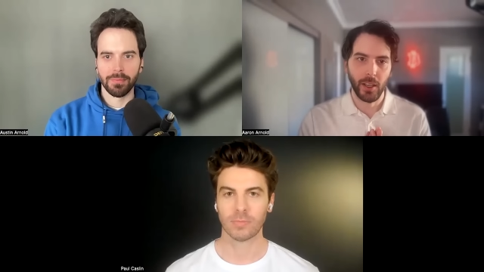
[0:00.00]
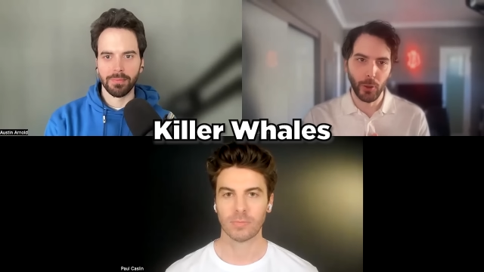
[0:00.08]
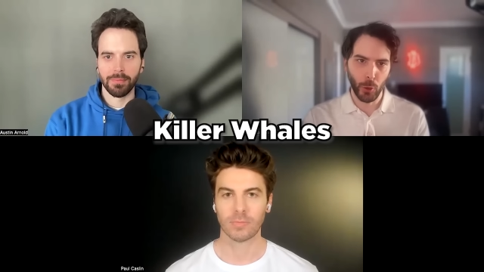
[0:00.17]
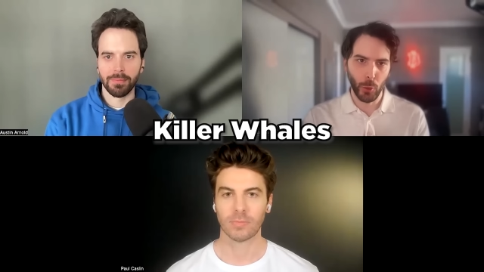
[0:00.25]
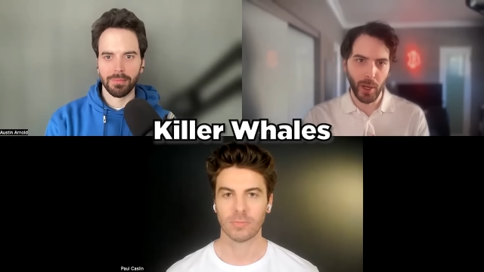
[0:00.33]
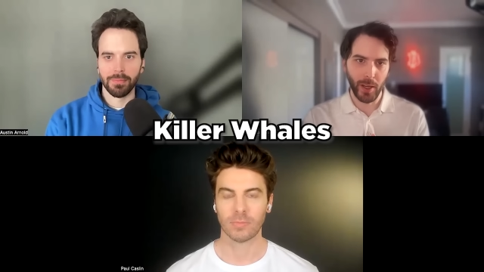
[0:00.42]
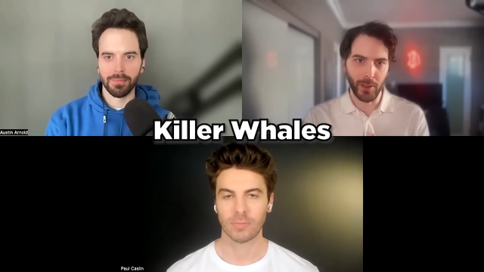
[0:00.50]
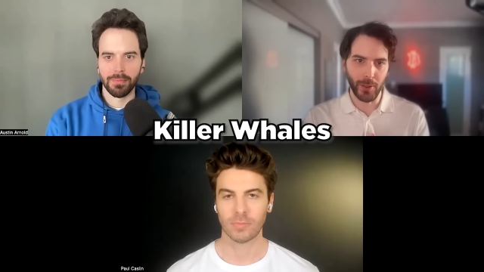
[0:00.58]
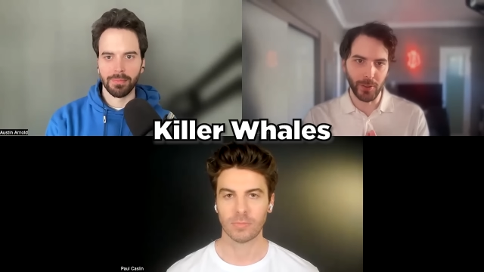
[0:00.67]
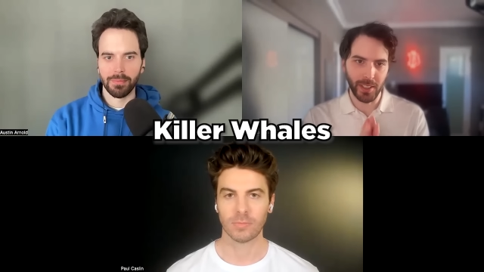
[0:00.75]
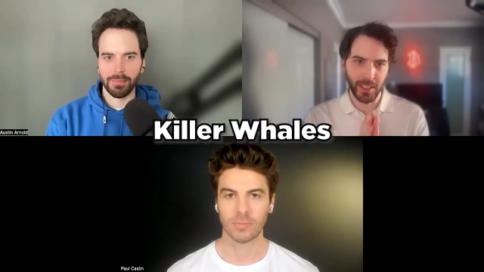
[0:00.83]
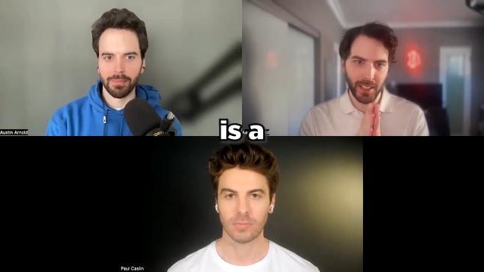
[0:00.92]
Speaker 1: Killer
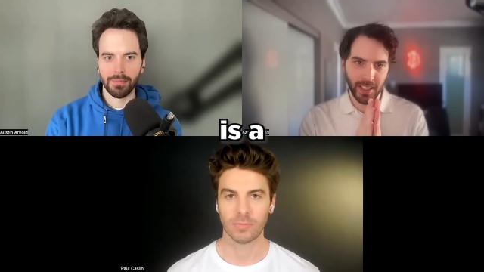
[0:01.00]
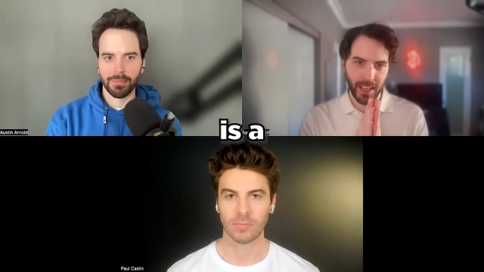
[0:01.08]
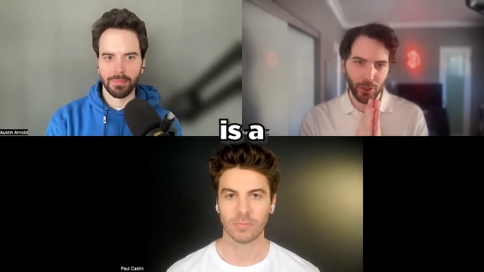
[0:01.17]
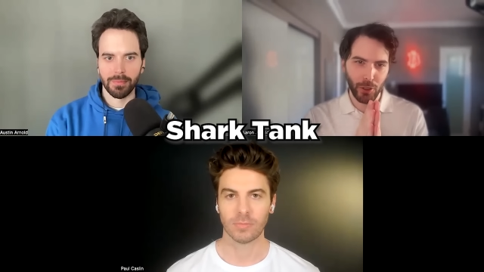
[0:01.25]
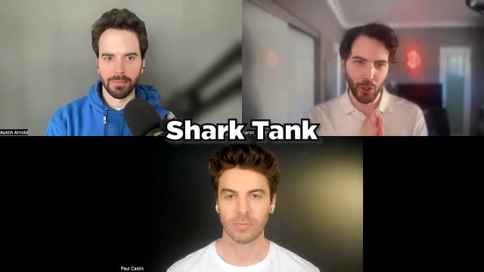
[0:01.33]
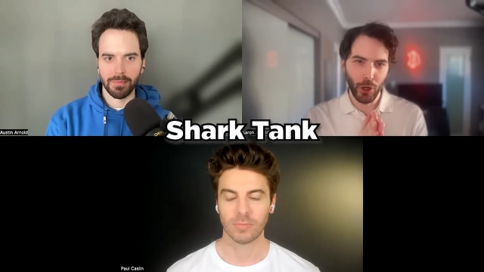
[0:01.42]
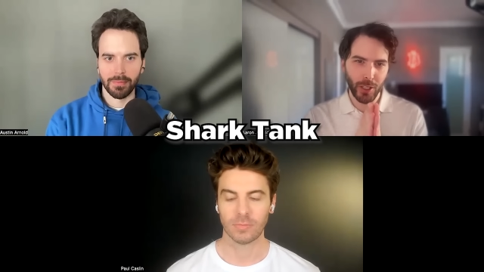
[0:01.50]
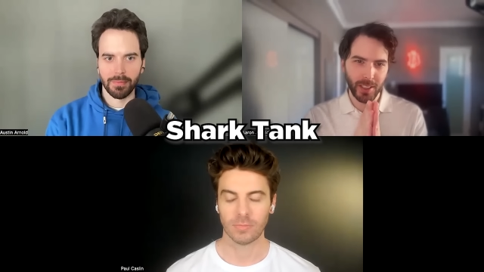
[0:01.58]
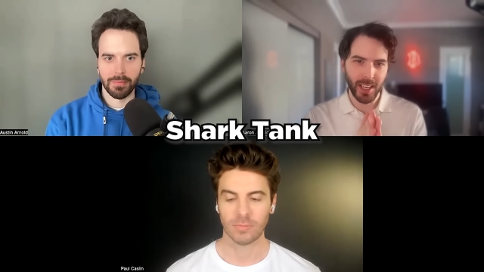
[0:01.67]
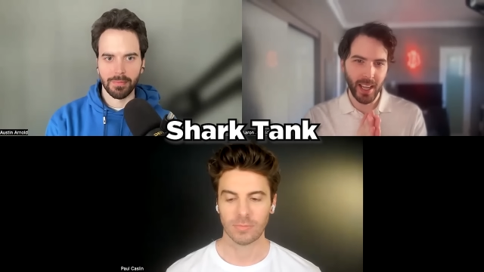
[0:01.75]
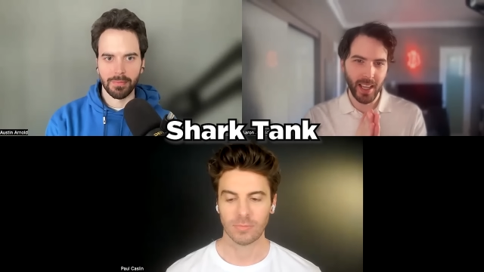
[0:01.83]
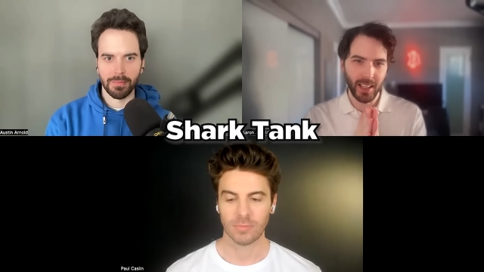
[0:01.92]
Whales is a Shark
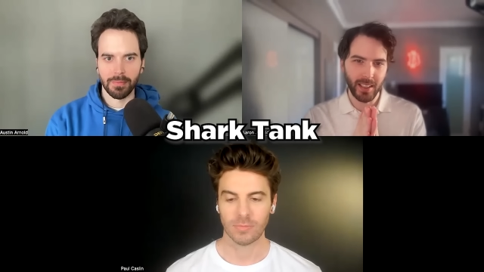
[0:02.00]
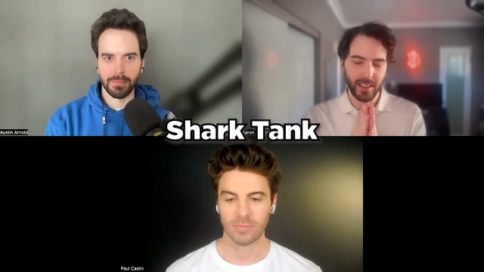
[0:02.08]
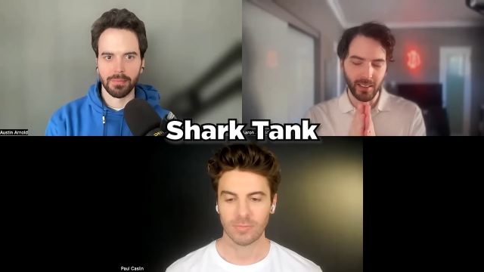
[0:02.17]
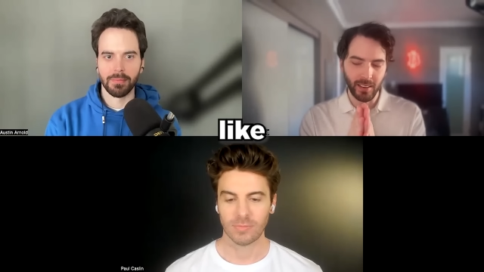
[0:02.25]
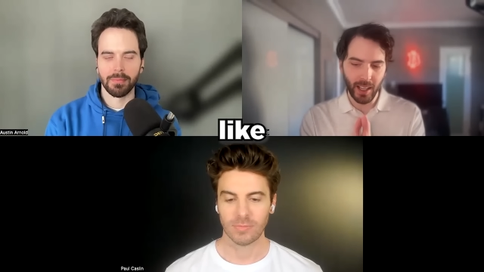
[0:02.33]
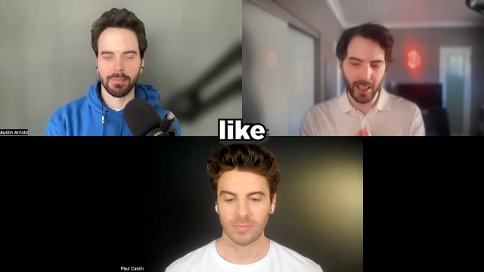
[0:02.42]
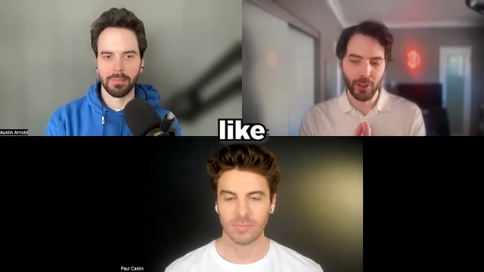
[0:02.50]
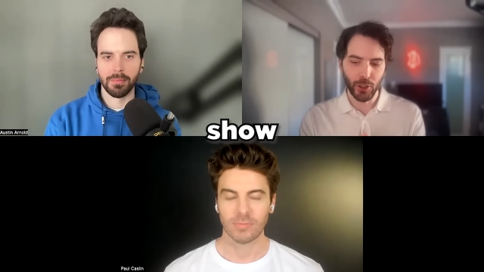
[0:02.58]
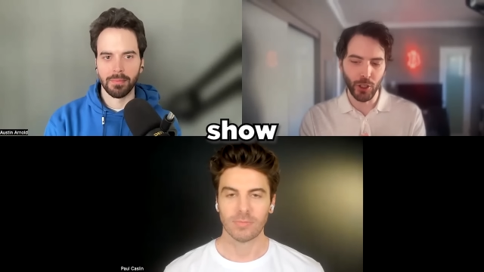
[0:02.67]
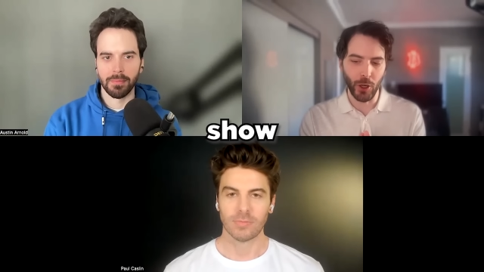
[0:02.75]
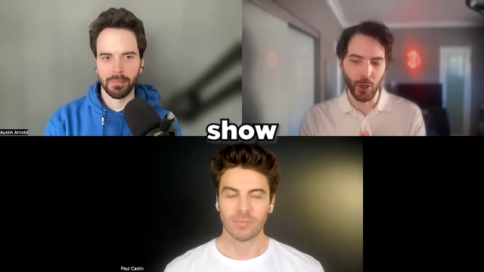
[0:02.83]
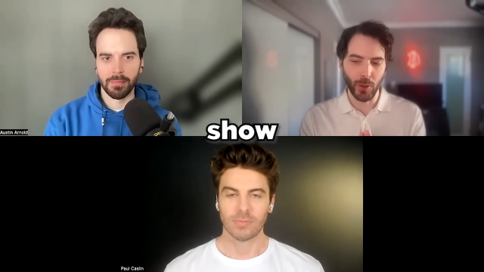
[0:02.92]
Tank like
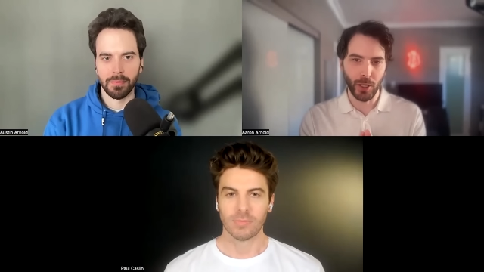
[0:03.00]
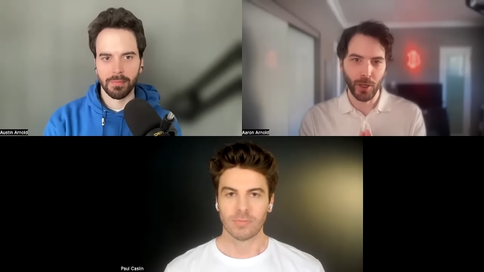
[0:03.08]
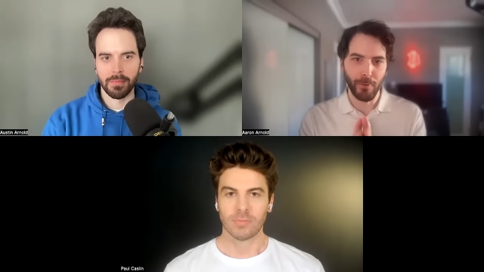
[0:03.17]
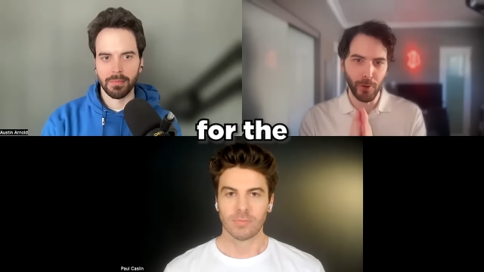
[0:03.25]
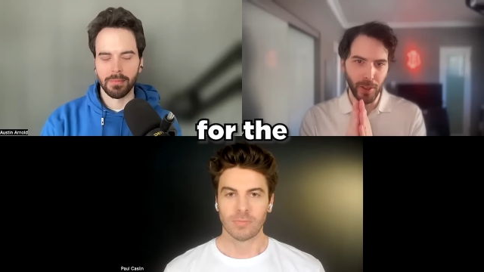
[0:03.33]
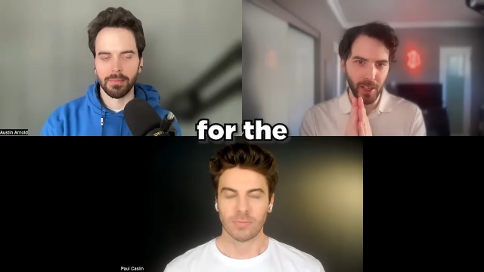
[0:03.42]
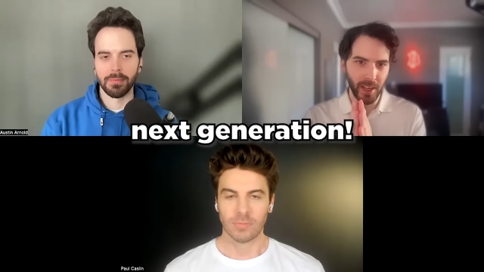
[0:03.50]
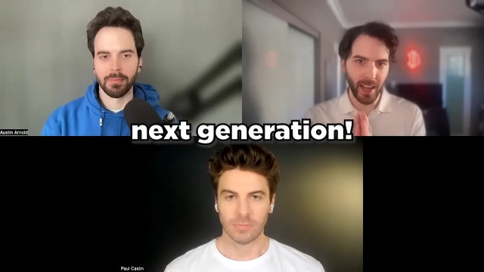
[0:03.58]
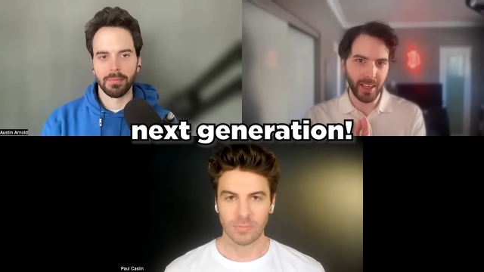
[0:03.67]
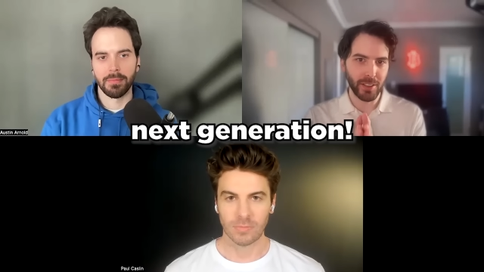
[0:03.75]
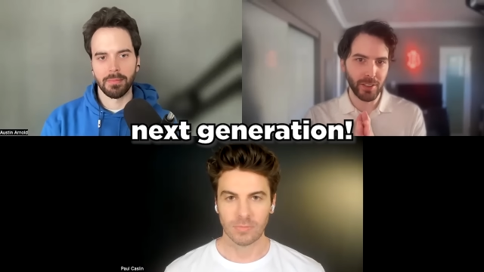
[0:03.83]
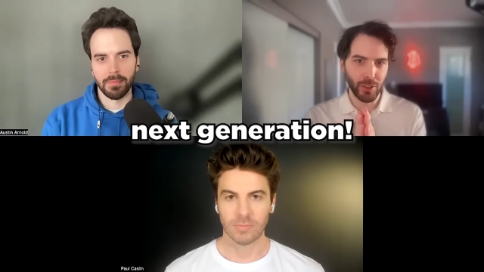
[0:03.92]
show for the
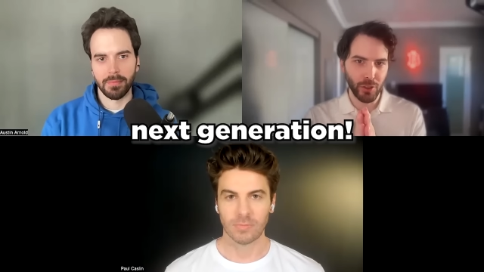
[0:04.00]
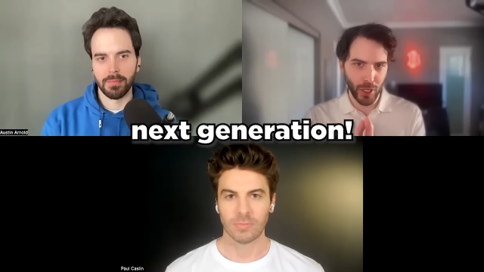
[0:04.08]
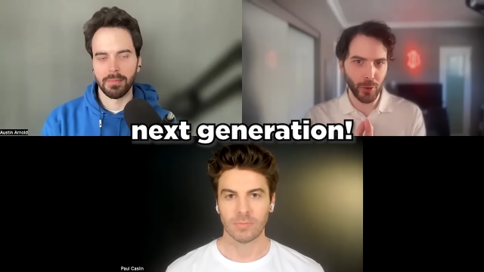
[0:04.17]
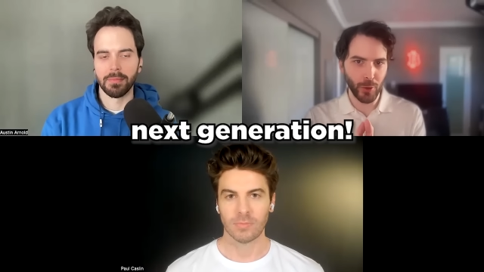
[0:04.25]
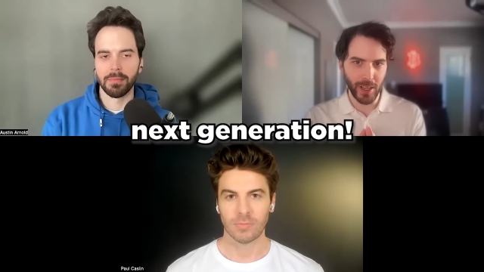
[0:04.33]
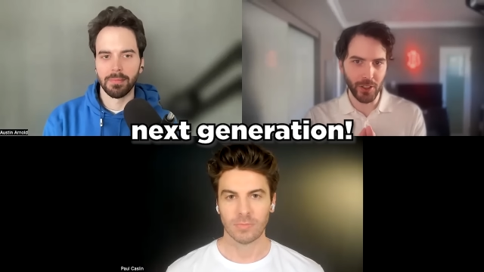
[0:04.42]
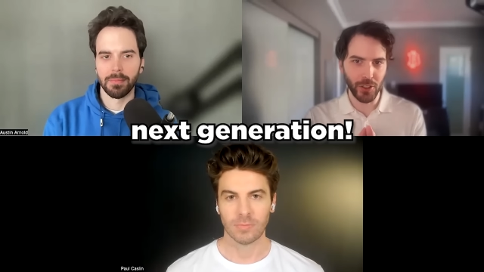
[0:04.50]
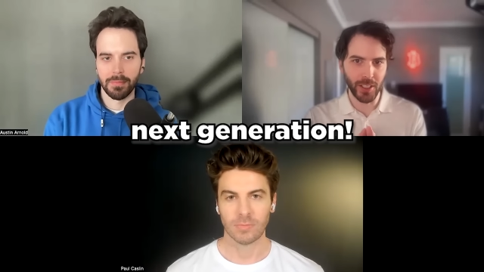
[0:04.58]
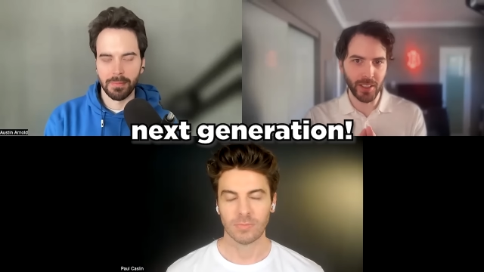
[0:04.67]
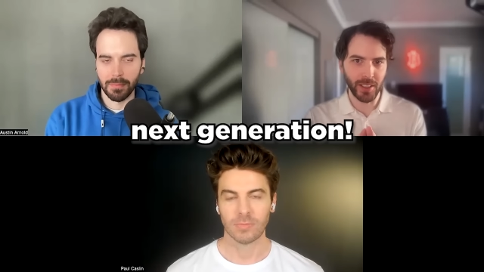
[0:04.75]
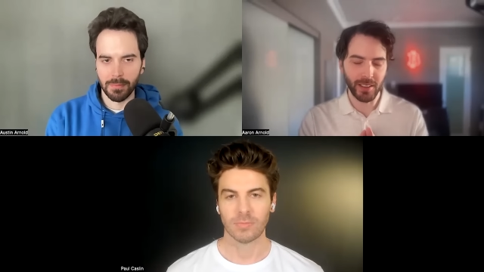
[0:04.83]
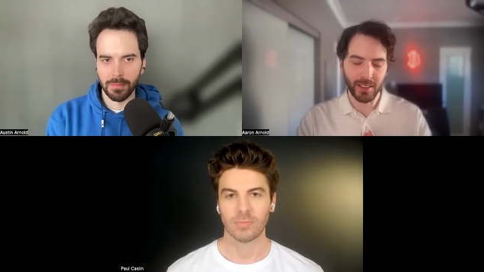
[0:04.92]
next
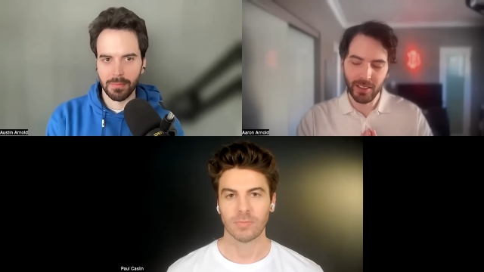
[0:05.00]
generation.